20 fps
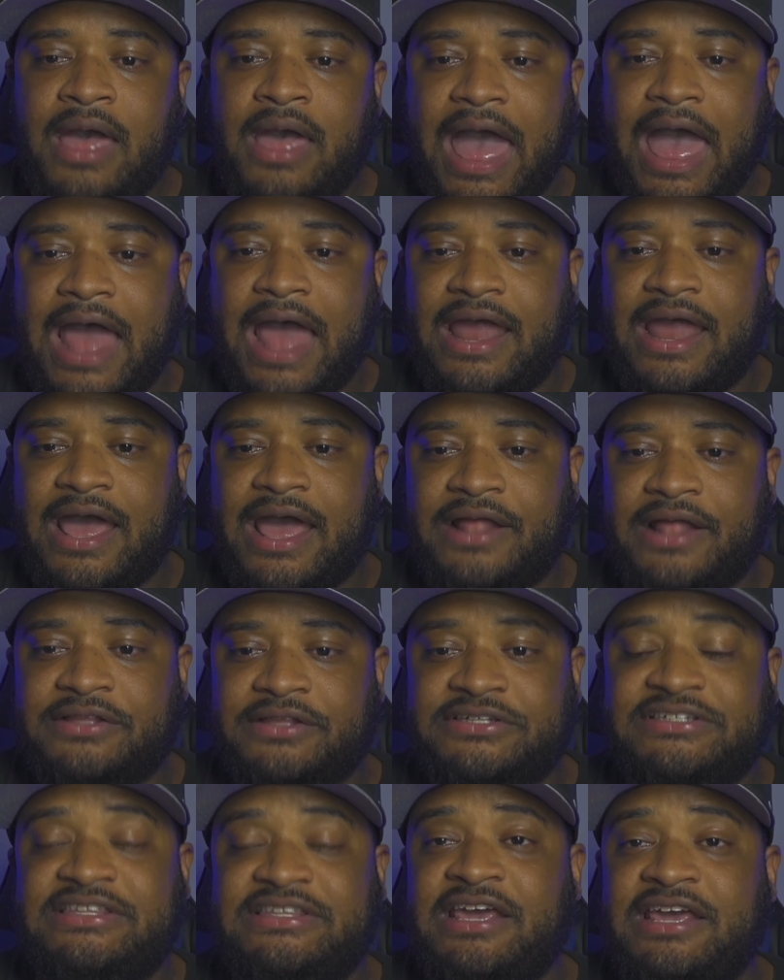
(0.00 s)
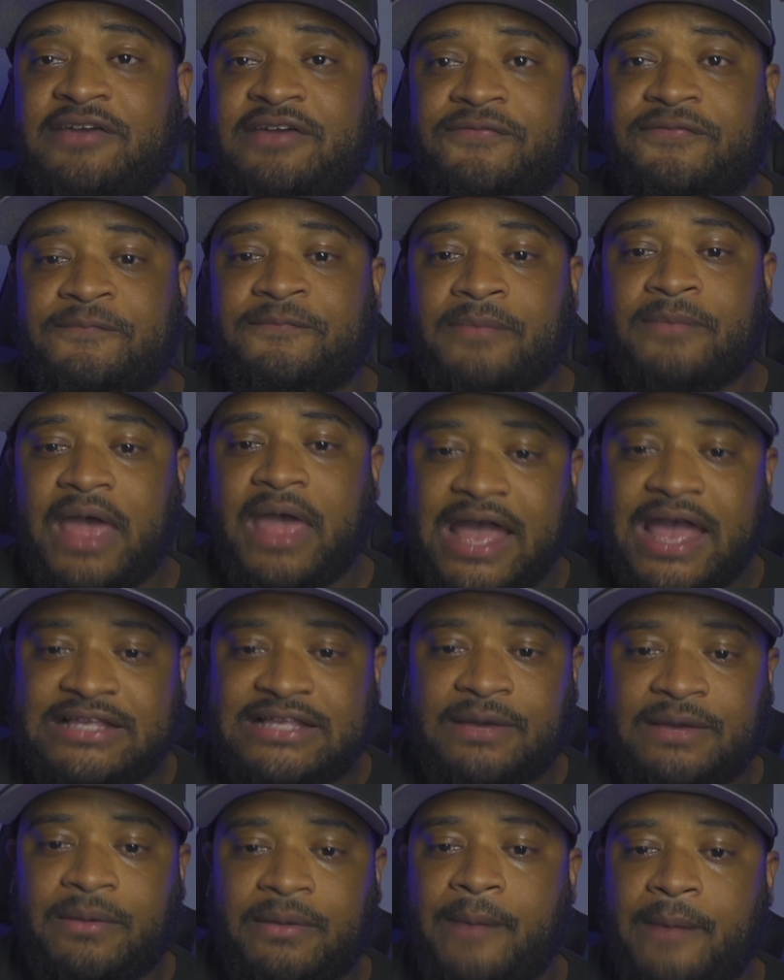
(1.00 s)
And then Steve ends
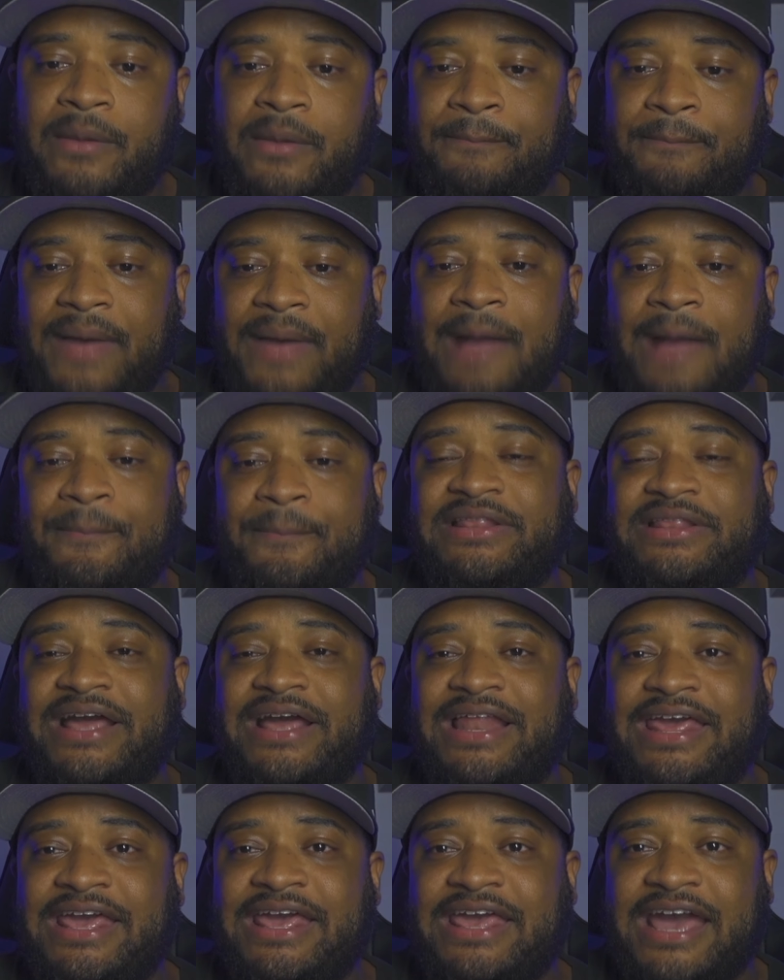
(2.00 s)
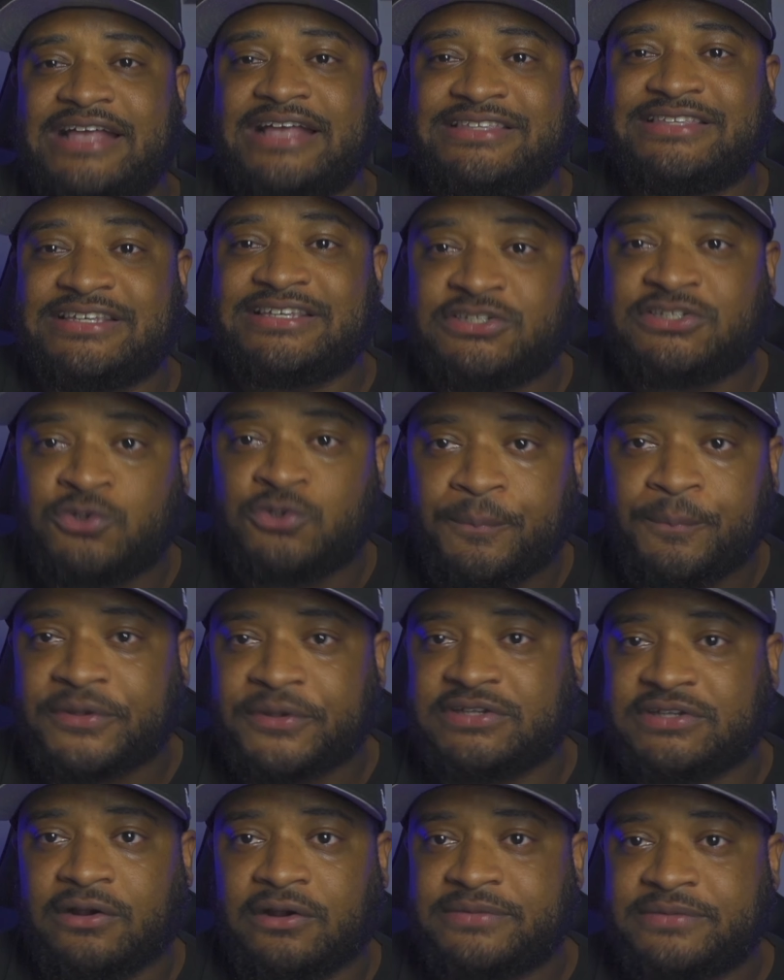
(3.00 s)
up coming back, but then he gets the super
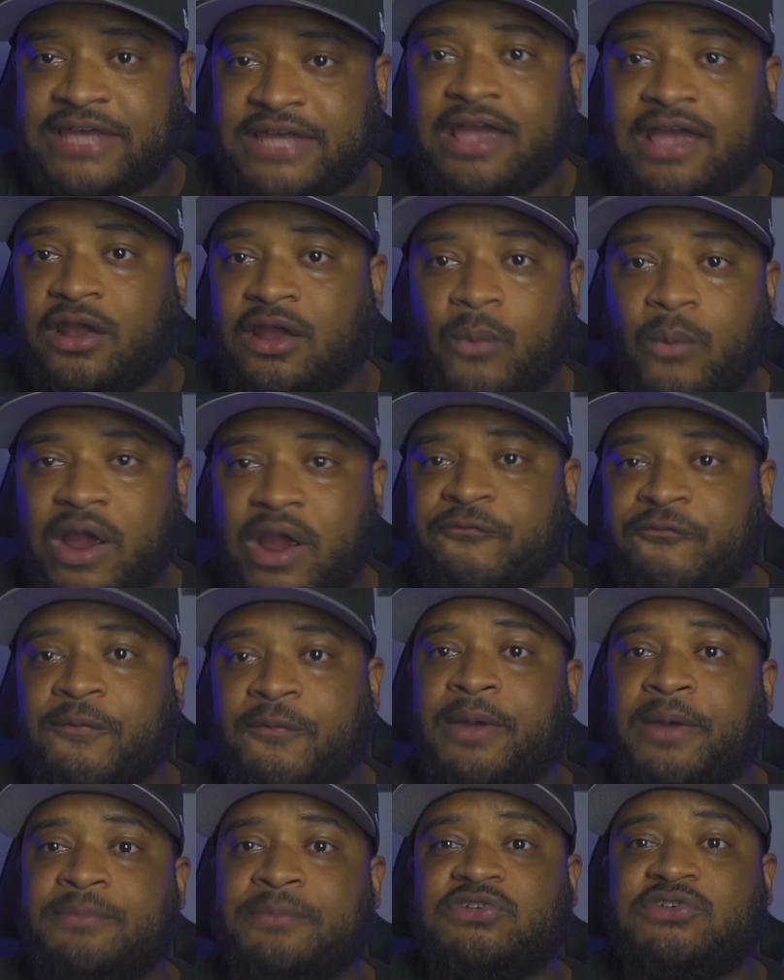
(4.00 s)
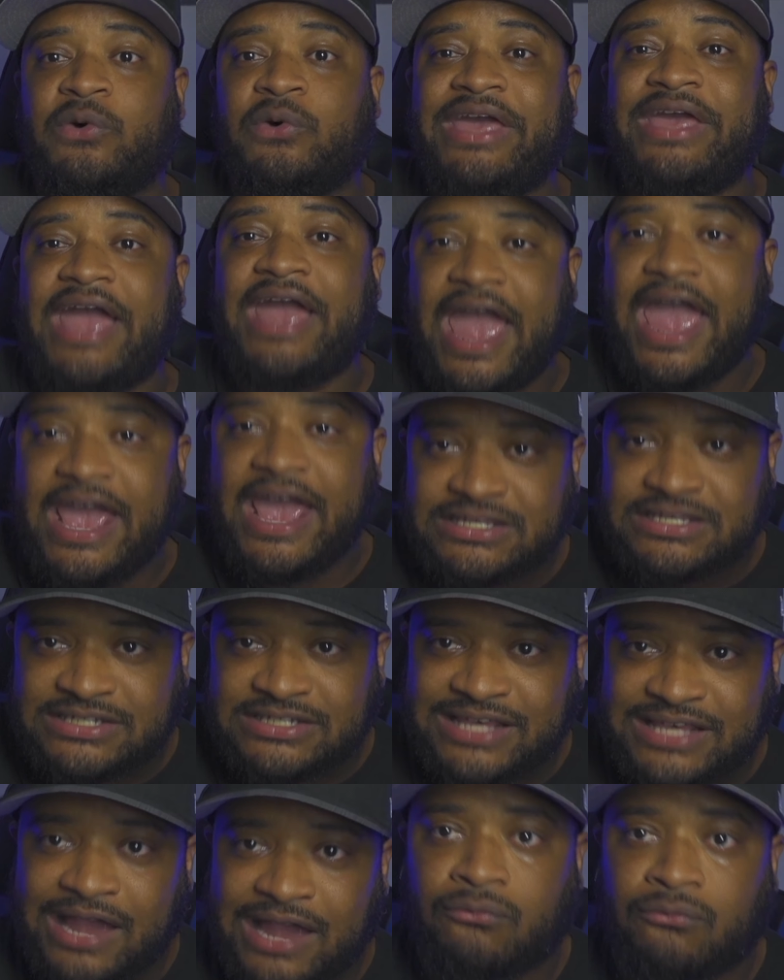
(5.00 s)
serum taken away from him, so he
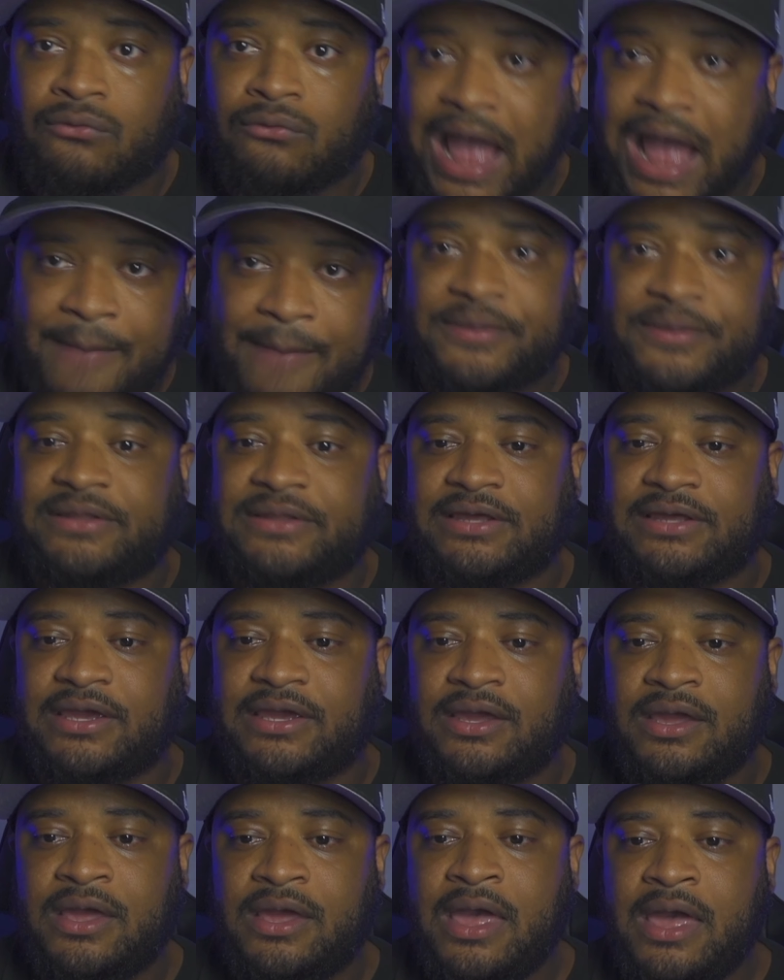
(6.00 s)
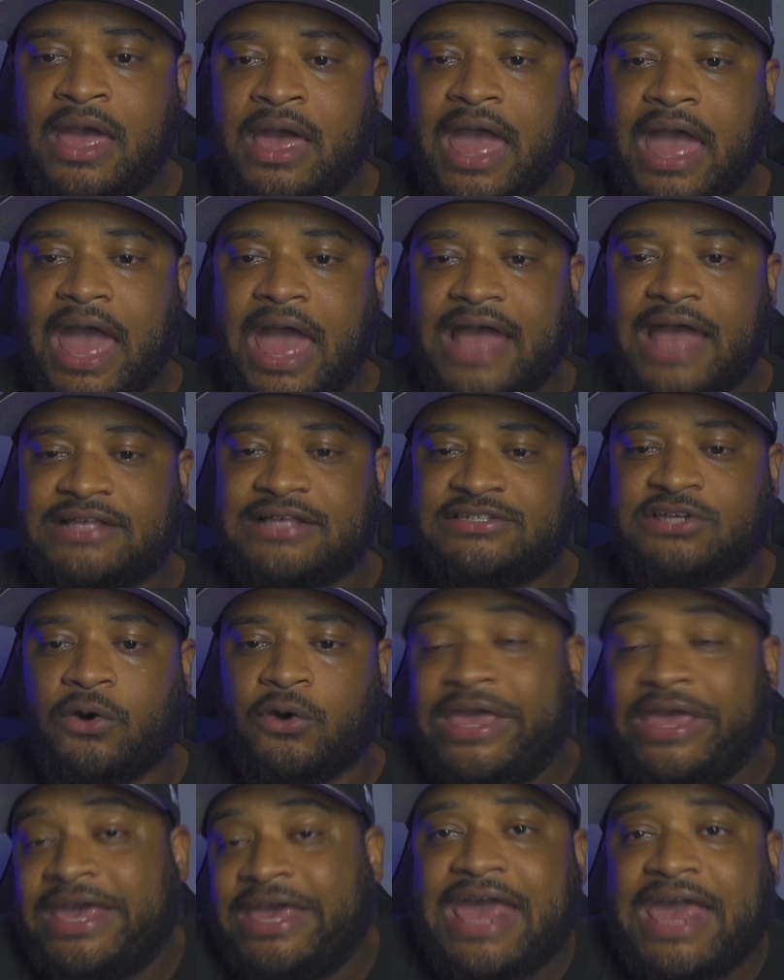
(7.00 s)
ages like rapidly, and so
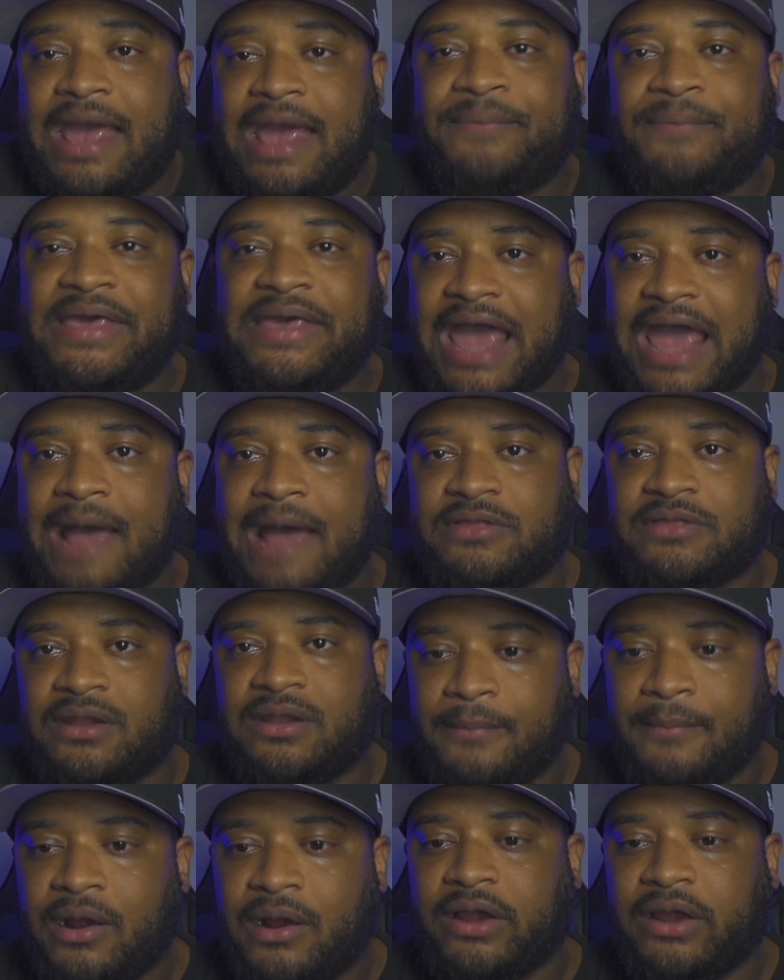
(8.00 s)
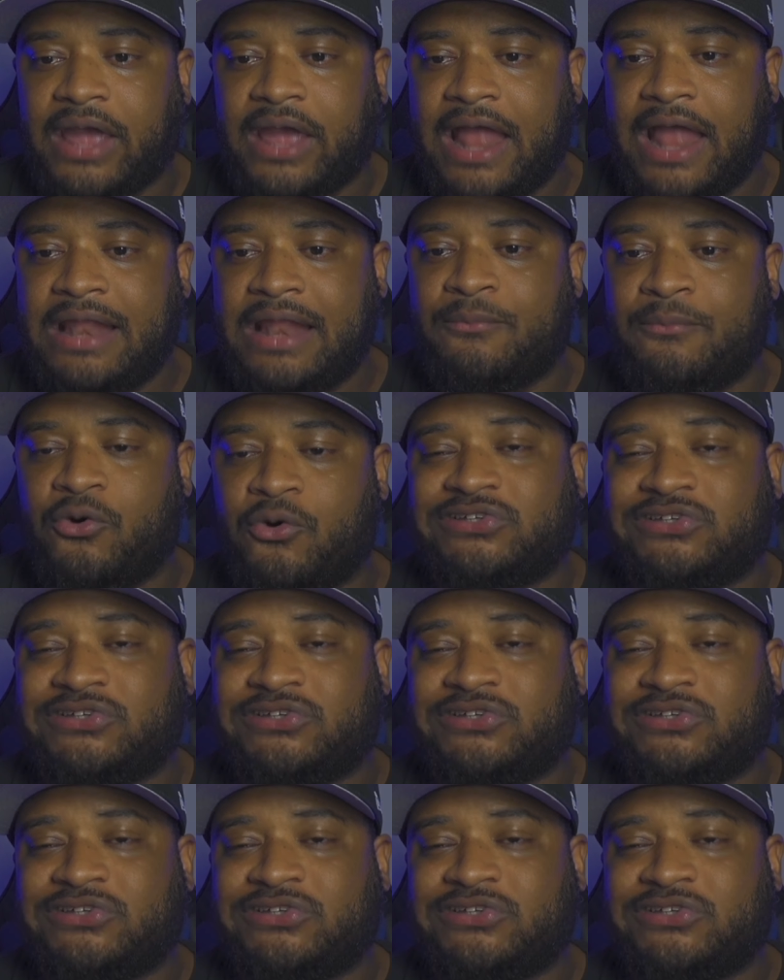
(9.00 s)
he can't be Captain America anymore.